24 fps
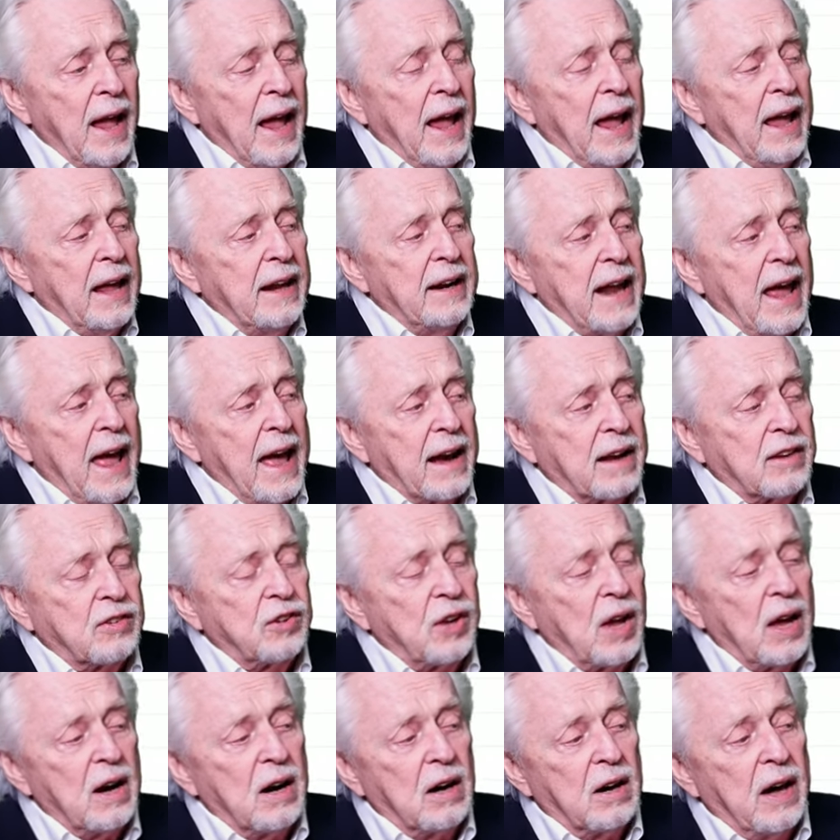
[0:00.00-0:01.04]
In X
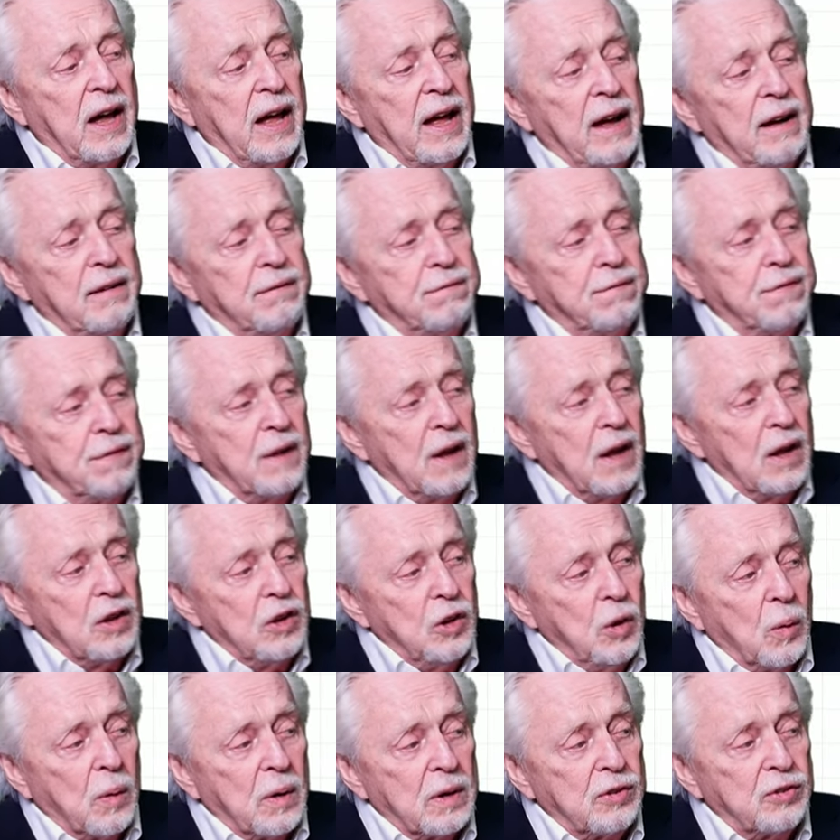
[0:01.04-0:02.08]
L F,
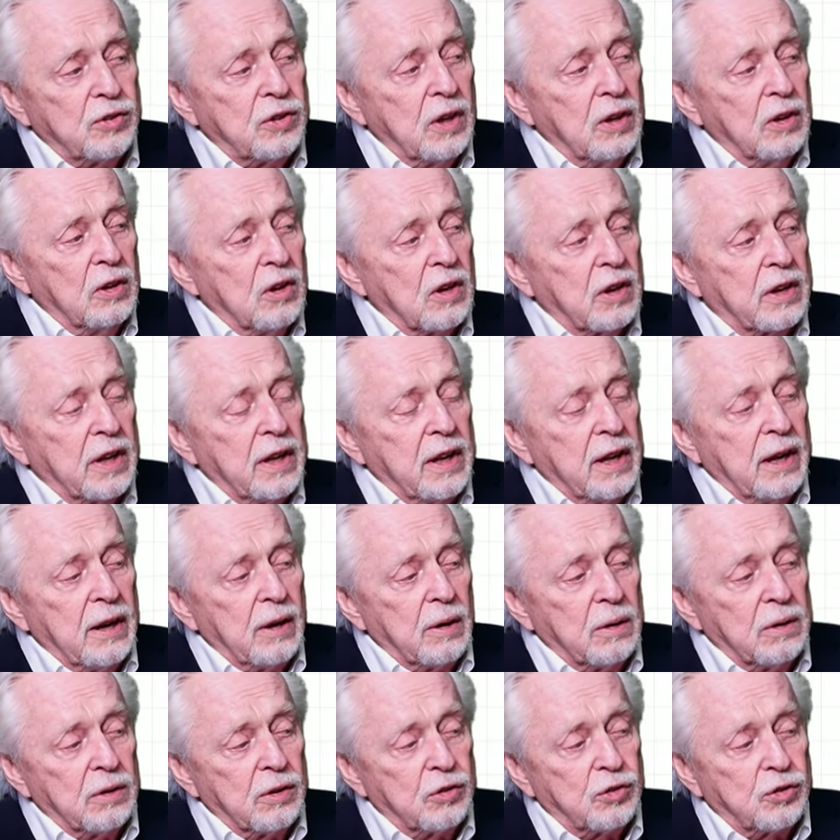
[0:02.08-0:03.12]
you are still looking here
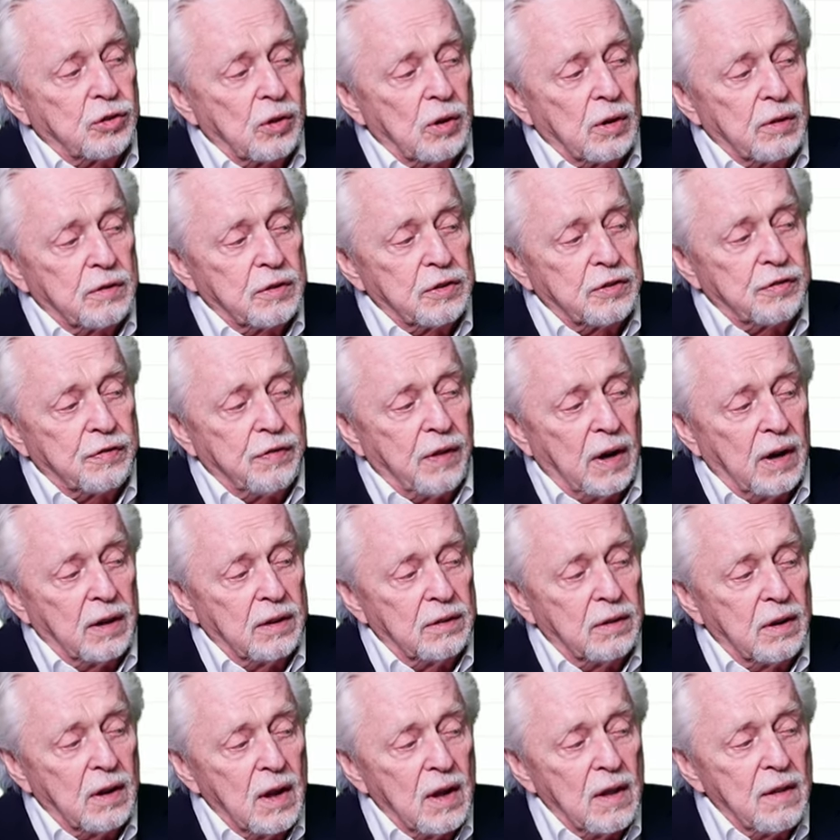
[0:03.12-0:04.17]
in the service
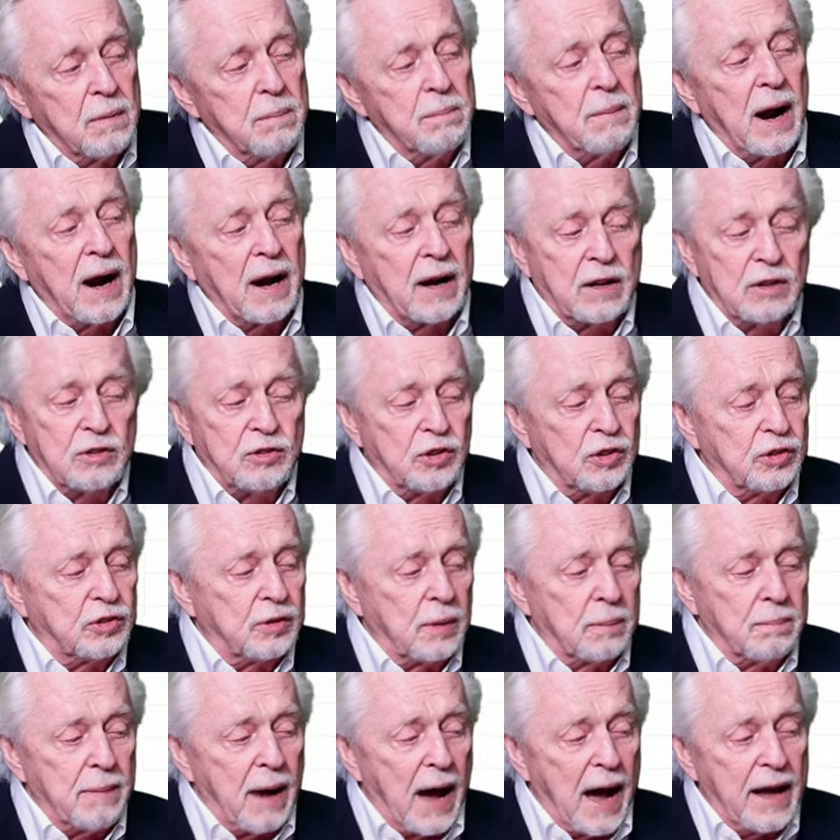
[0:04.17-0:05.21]
fund. Market just a
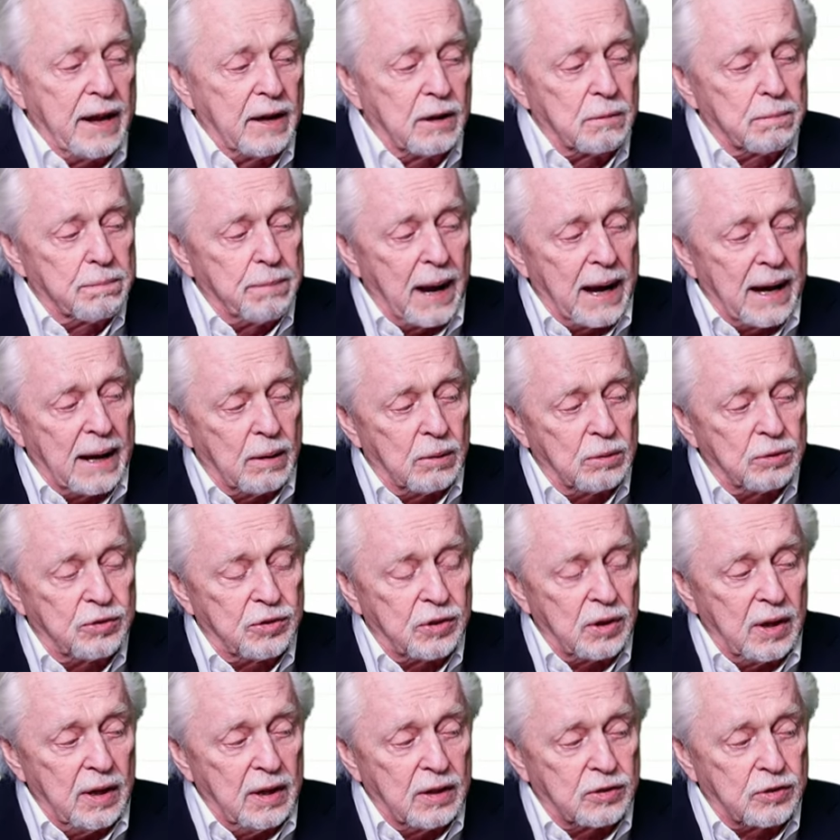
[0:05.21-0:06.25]
minor bounce.
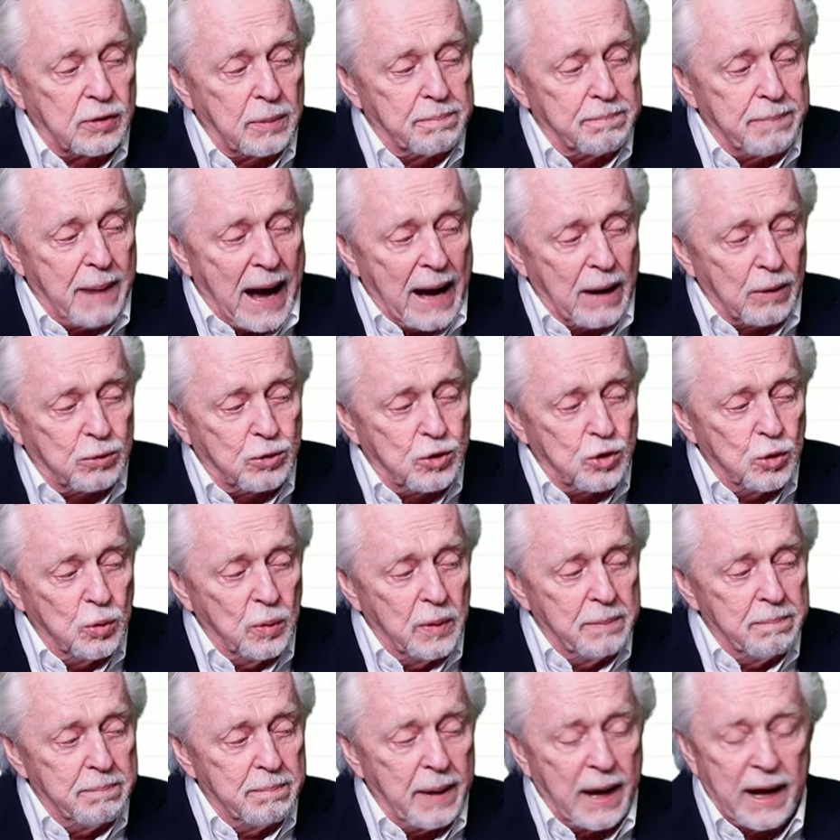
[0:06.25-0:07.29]
It's about to
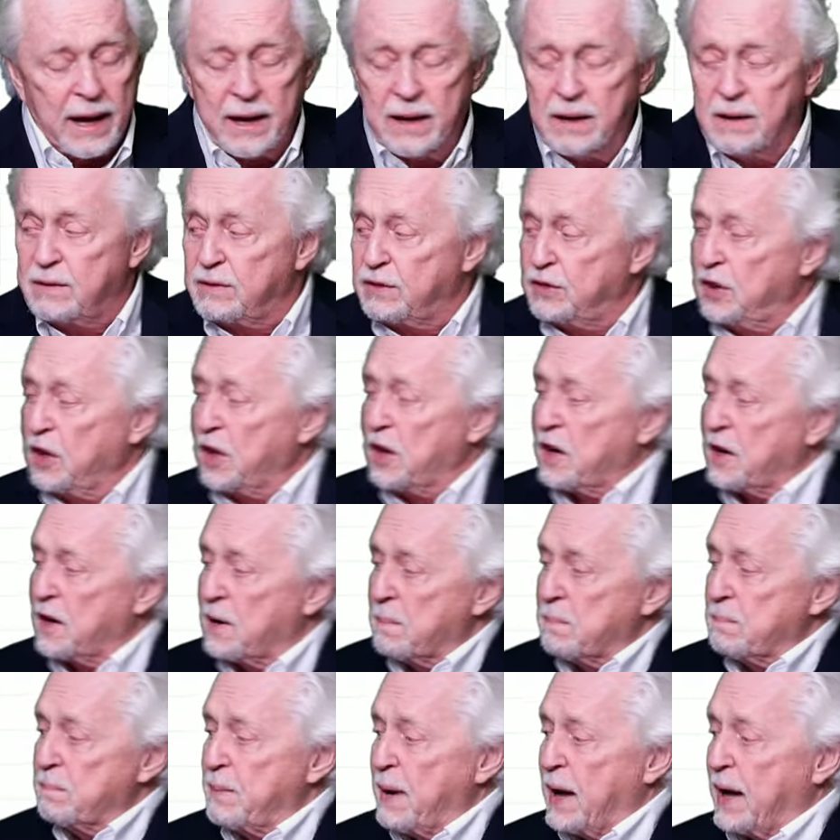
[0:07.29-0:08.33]
embed. Did it
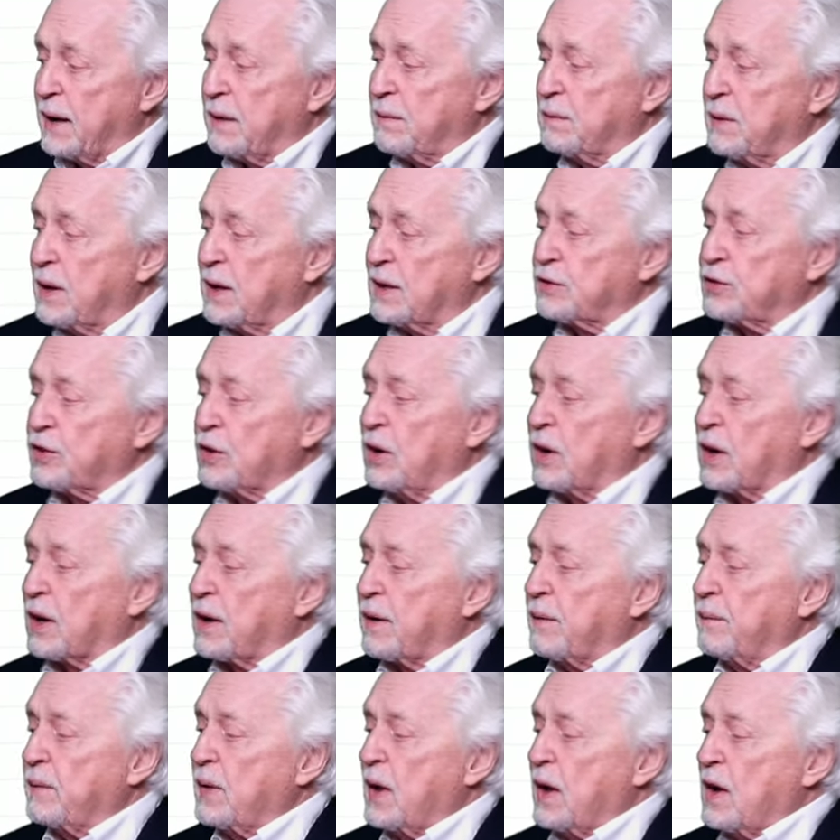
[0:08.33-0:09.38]
embed? Let's look.
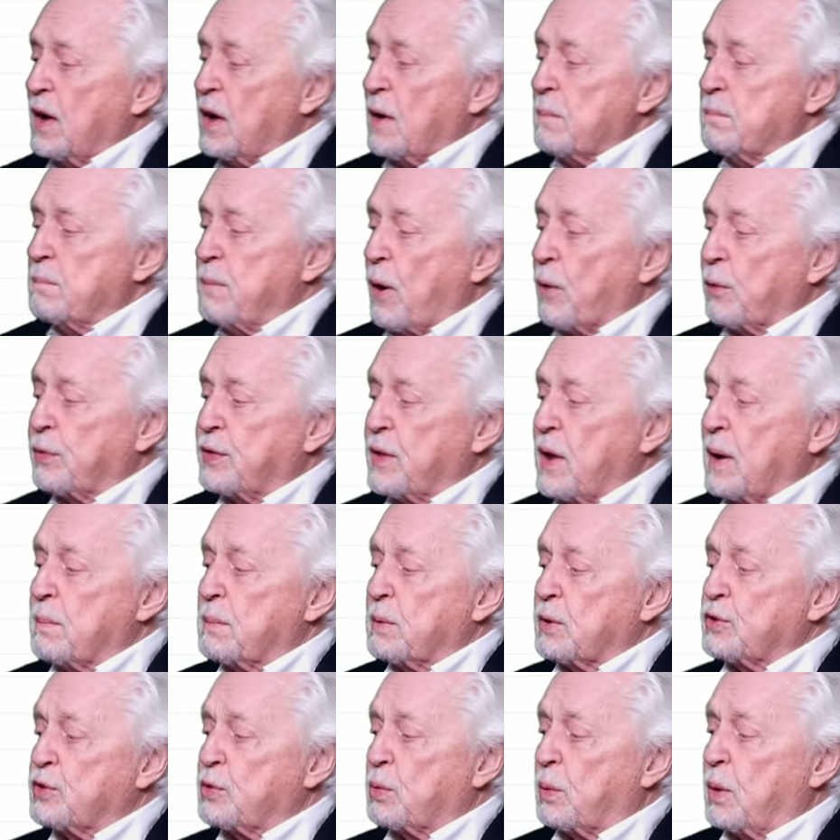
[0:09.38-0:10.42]
Both
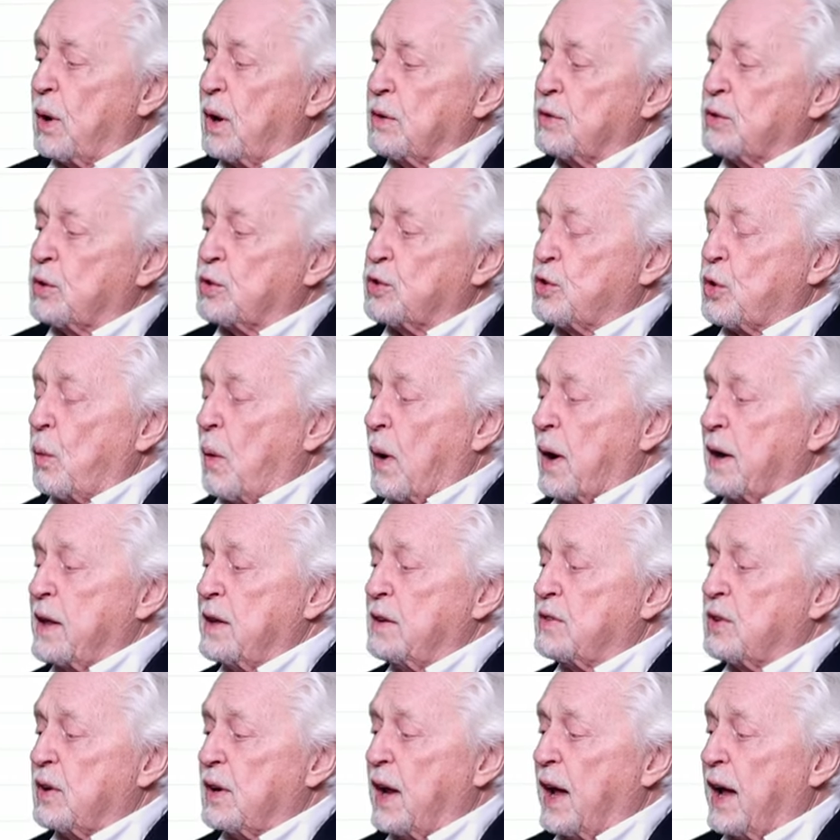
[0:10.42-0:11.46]
numbers were under twenty
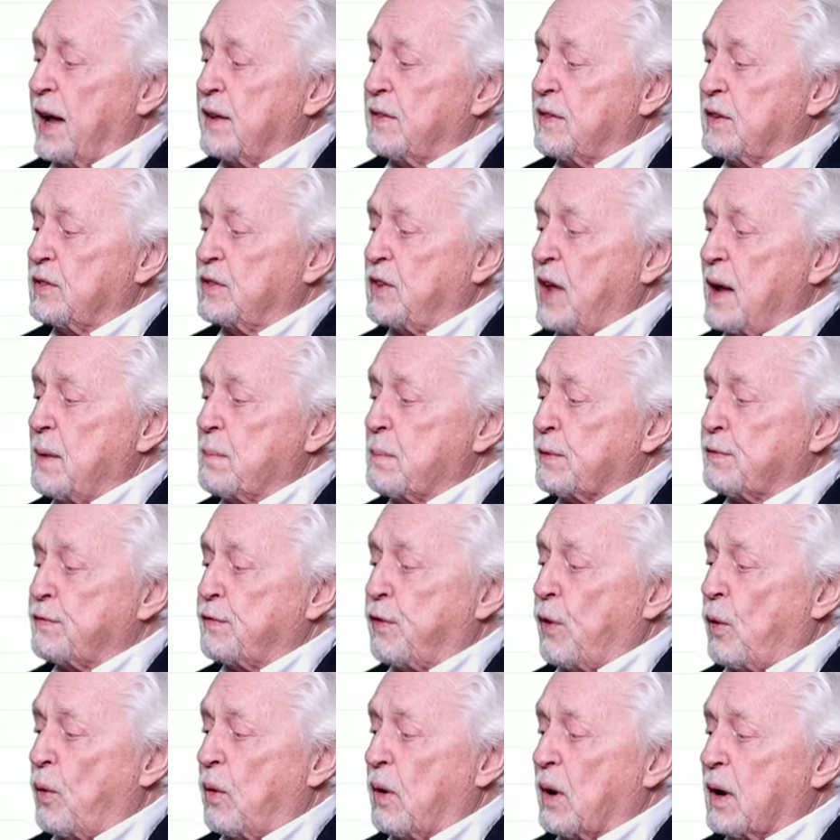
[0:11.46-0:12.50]
today. The day
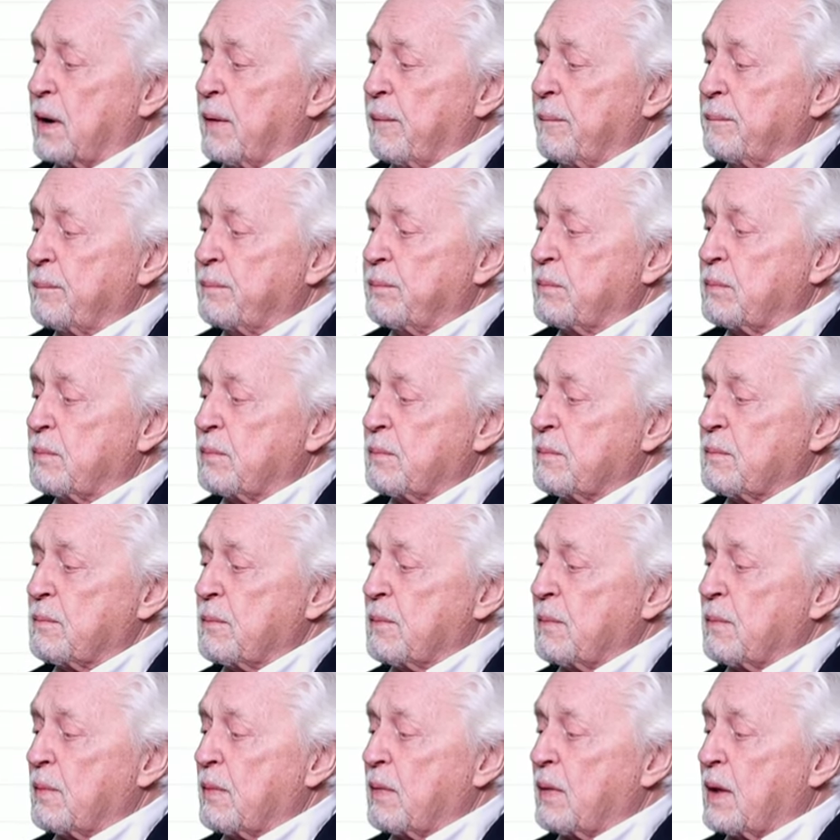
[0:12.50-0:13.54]
before,
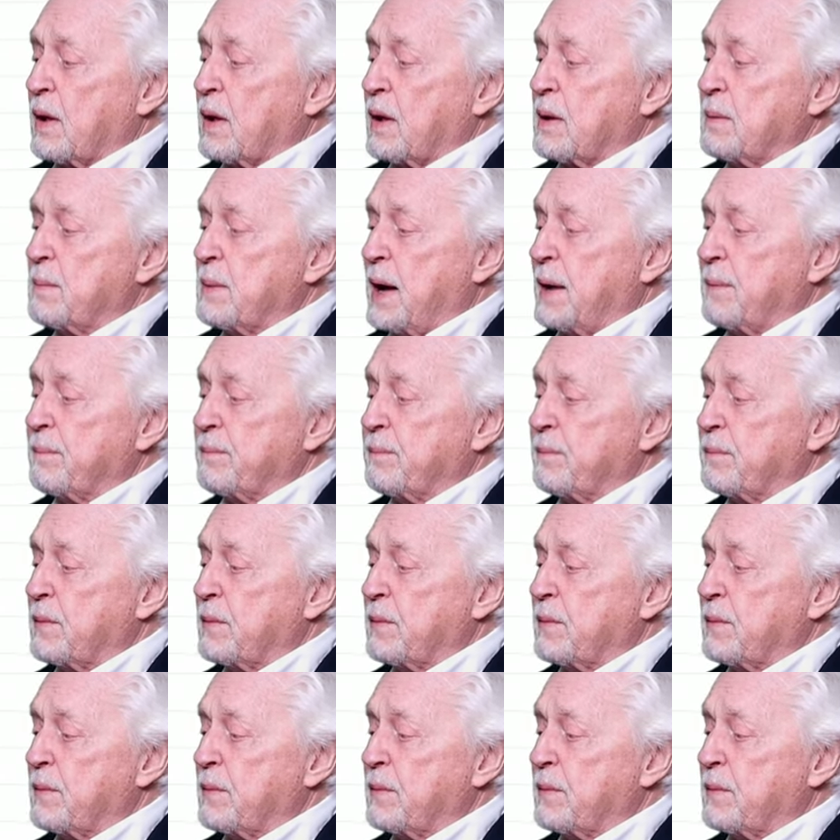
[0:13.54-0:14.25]
come on.